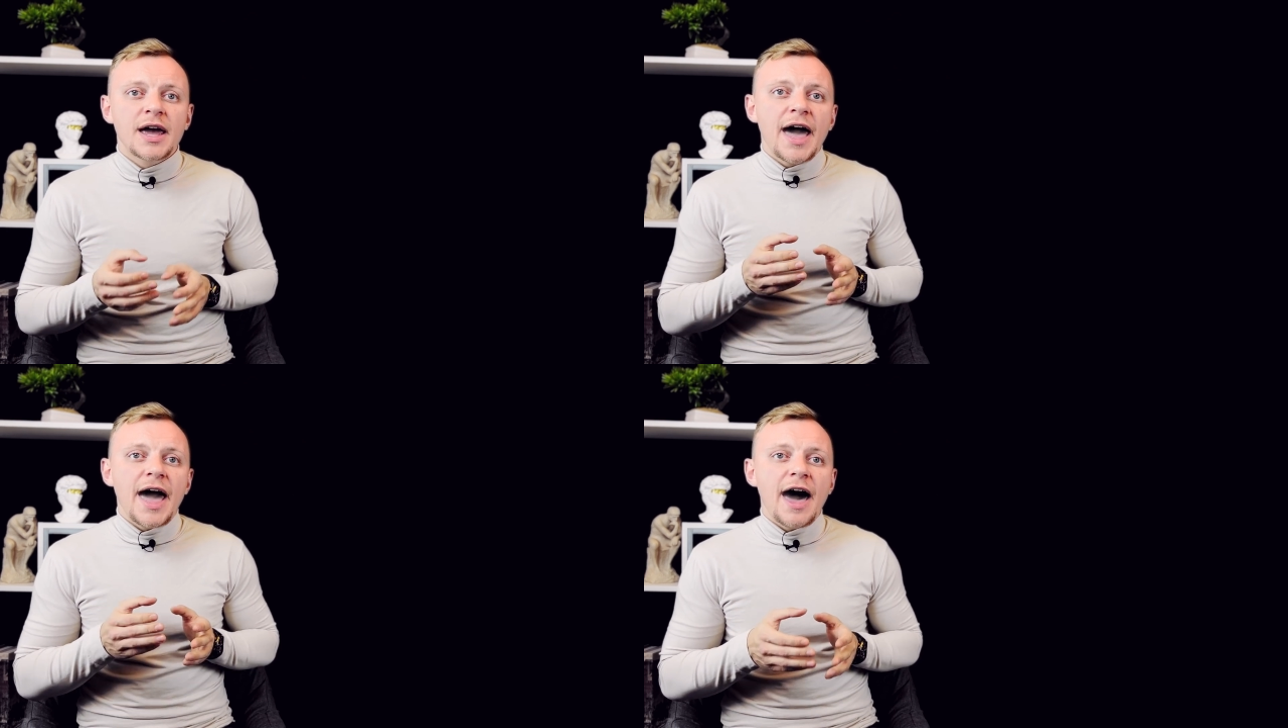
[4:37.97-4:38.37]

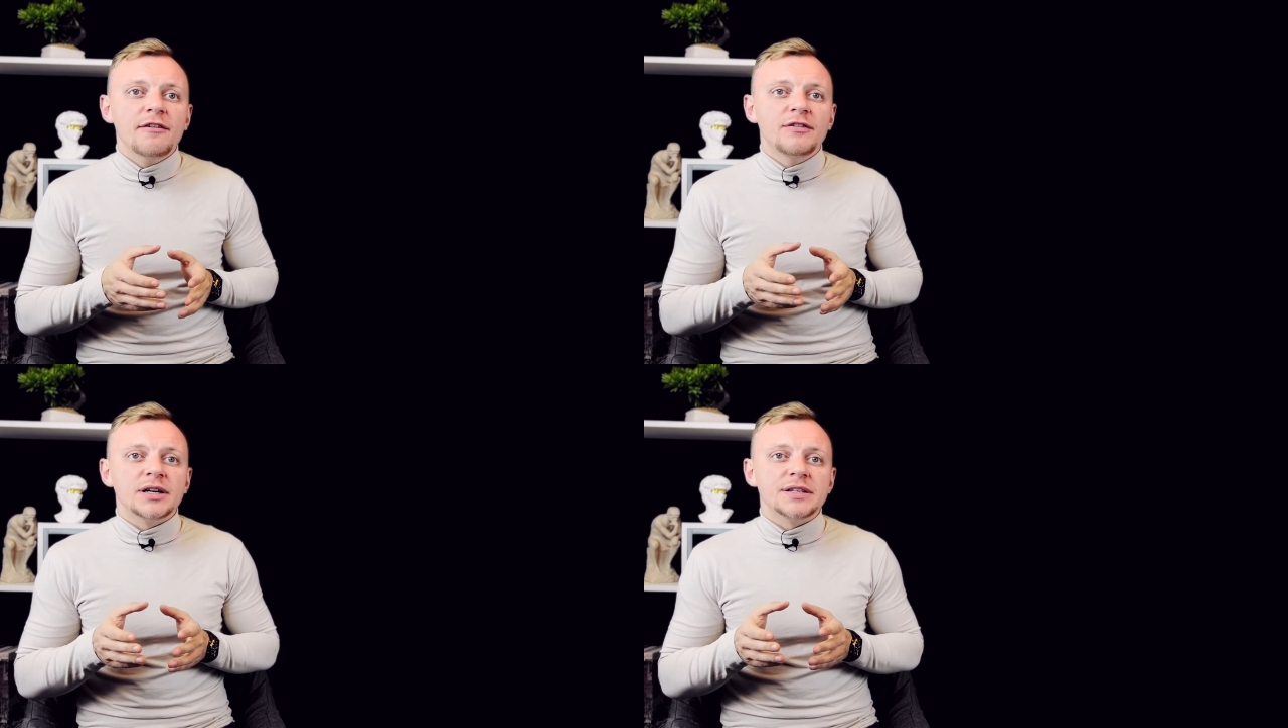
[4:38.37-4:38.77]

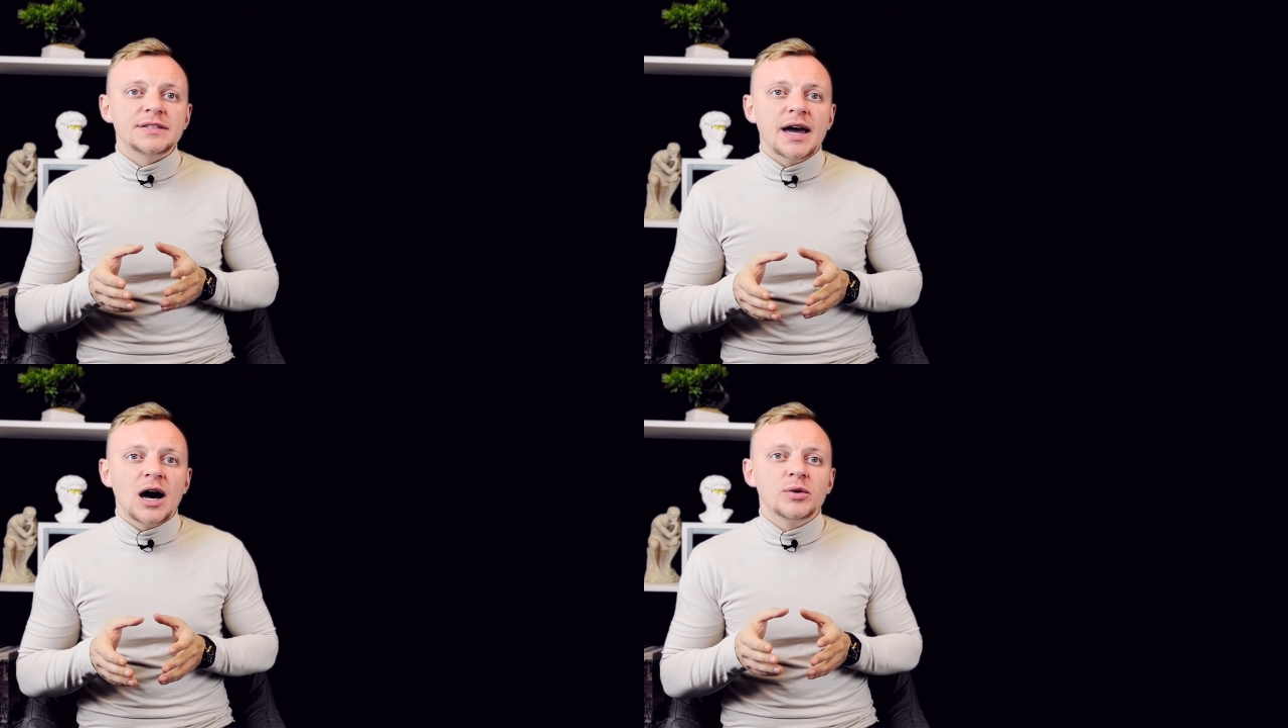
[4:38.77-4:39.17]
have a
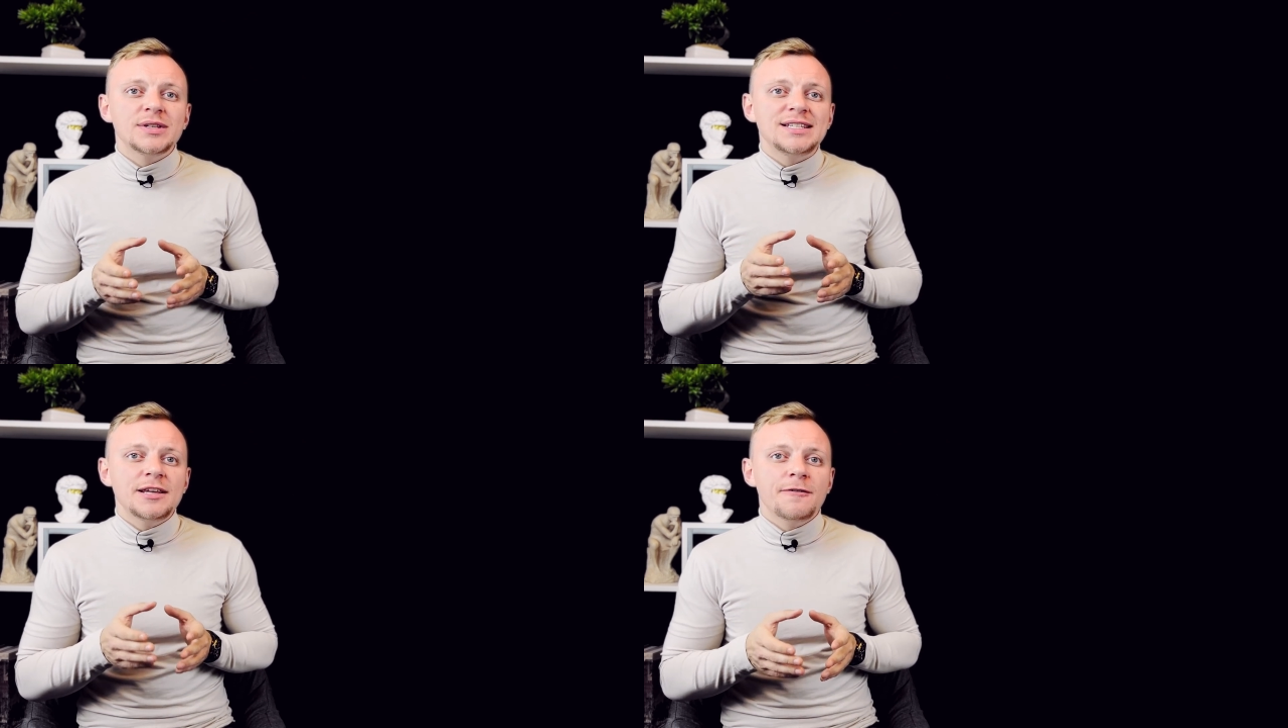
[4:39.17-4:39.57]

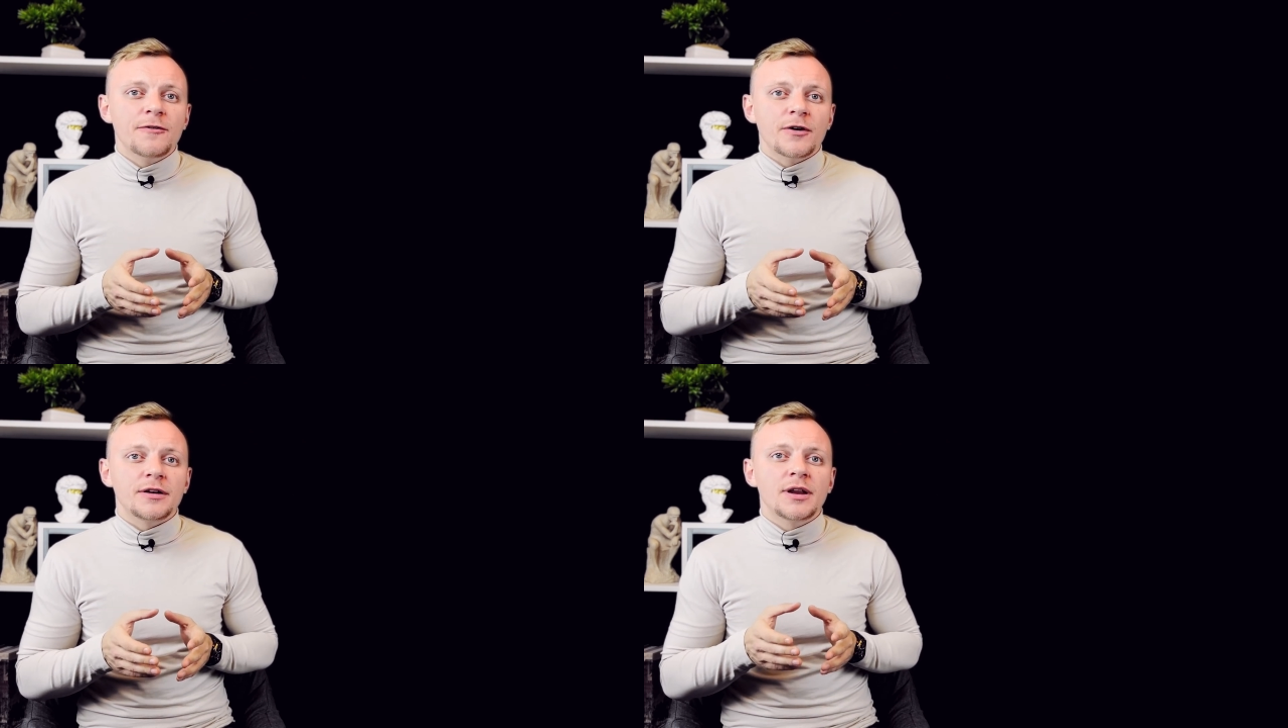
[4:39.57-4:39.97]
sound
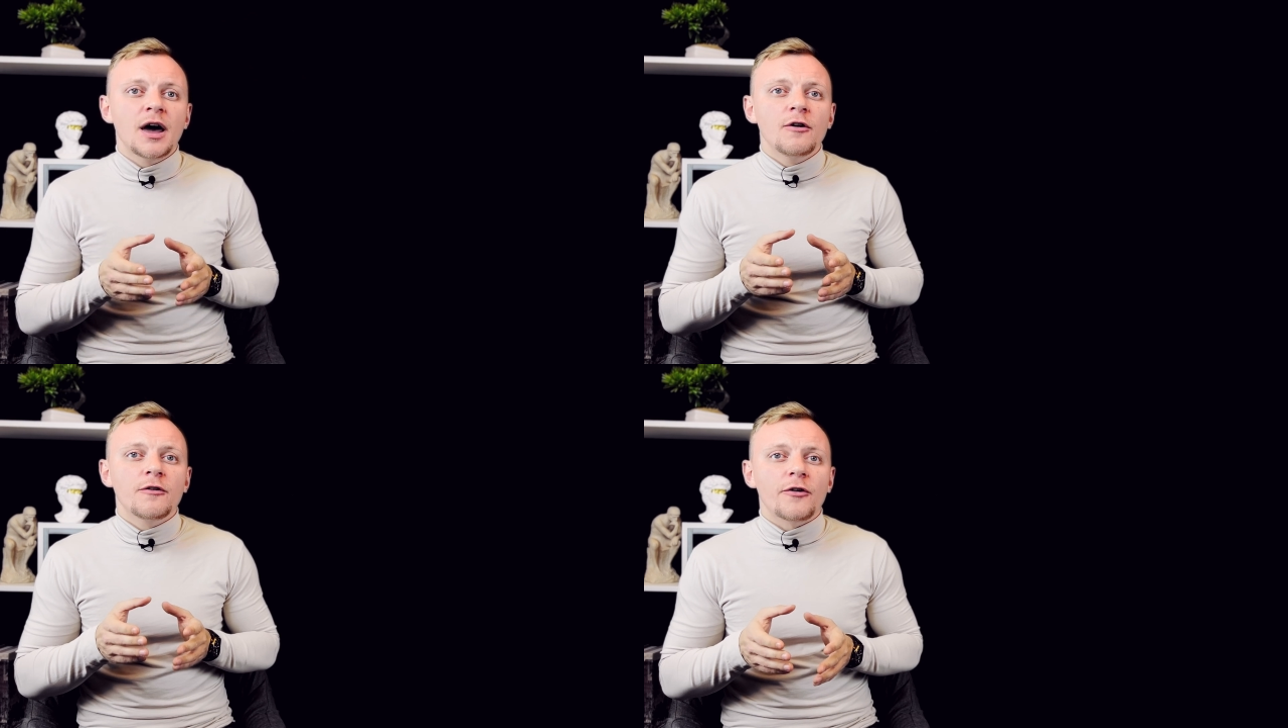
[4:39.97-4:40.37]
different
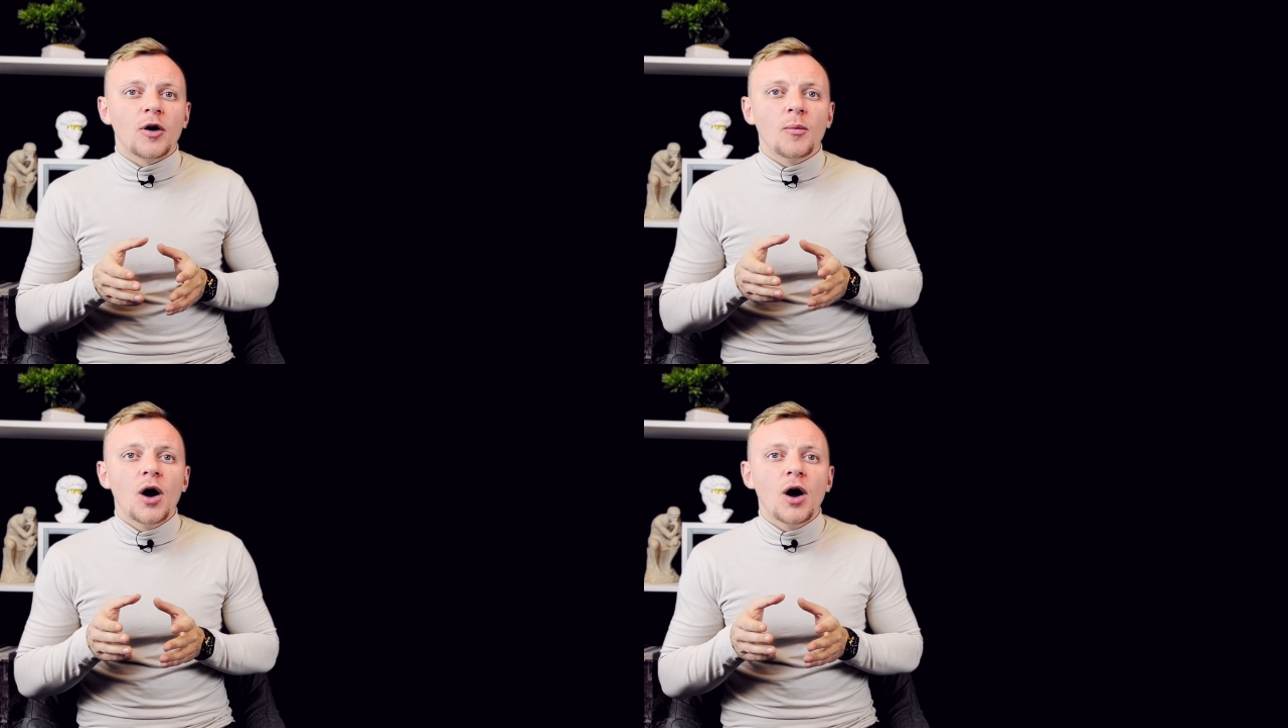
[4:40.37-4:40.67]
from